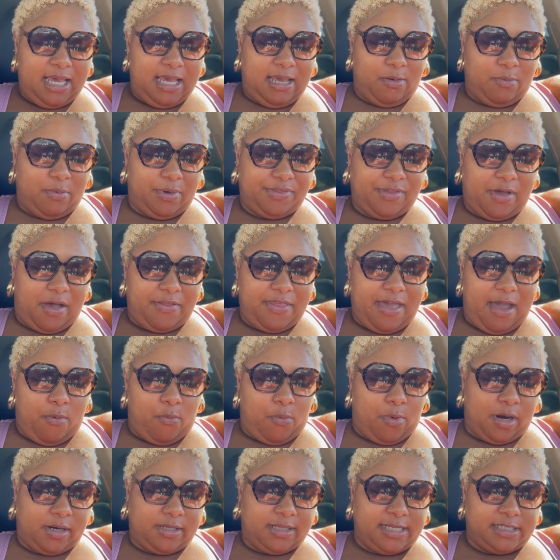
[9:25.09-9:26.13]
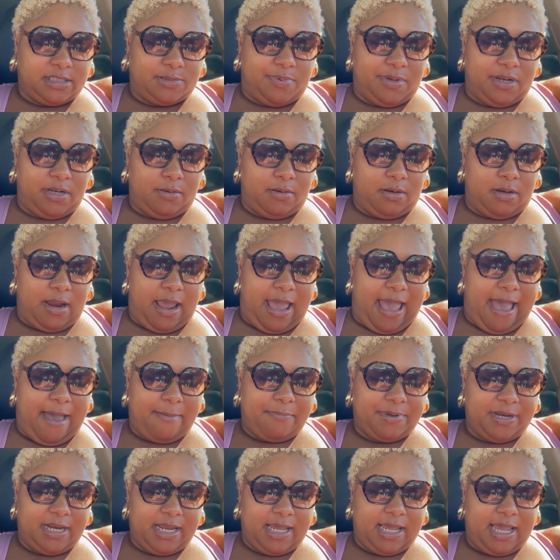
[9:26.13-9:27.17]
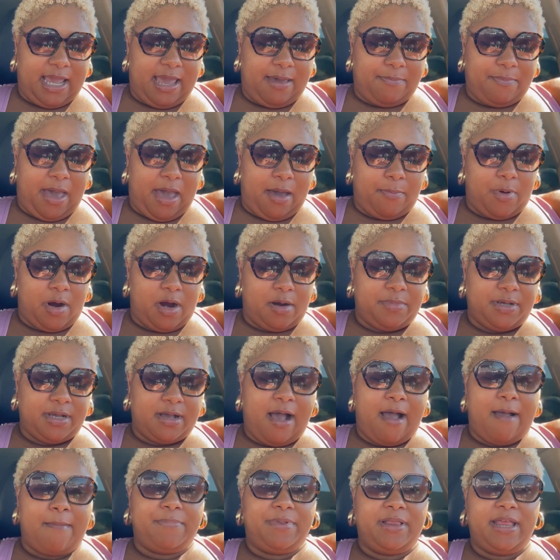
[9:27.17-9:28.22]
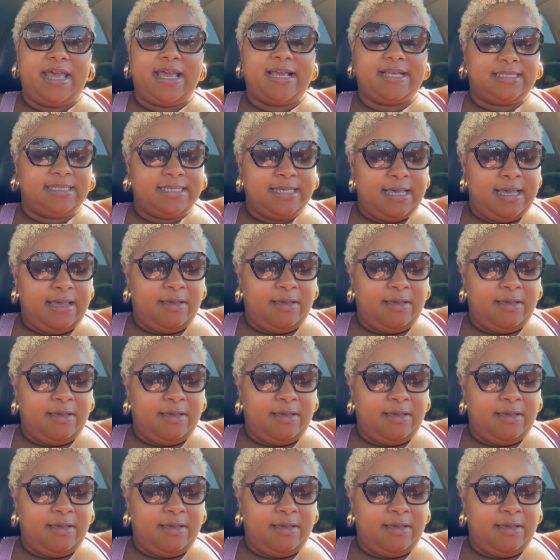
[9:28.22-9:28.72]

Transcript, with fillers: with all that work that's been happening at my apartment complex,